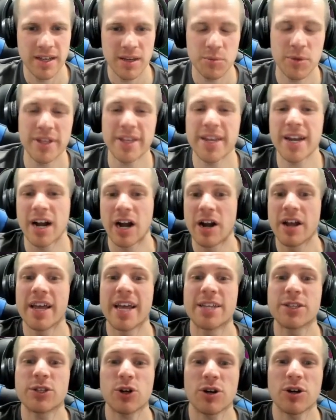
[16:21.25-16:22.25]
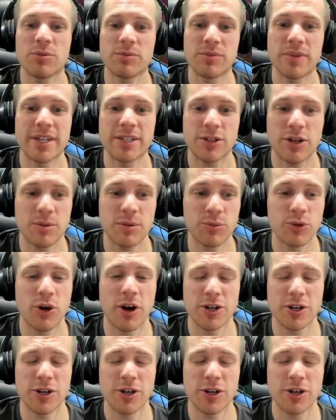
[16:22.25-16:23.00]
But here, it turned blue.